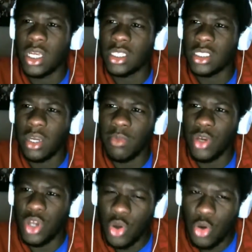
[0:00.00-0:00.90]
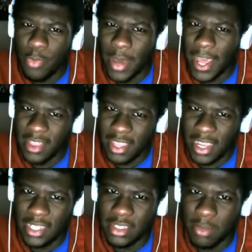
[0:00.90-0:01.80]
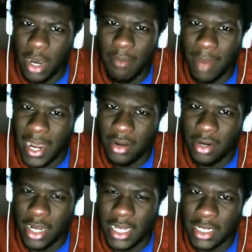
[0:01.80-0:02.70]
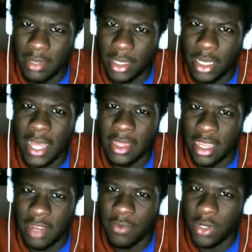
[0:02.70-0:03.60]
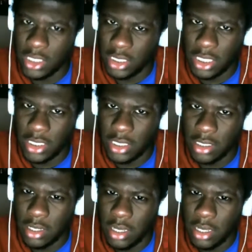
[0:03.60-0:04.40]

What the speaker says: some new bad things about My Hero Academia, I think, for this season.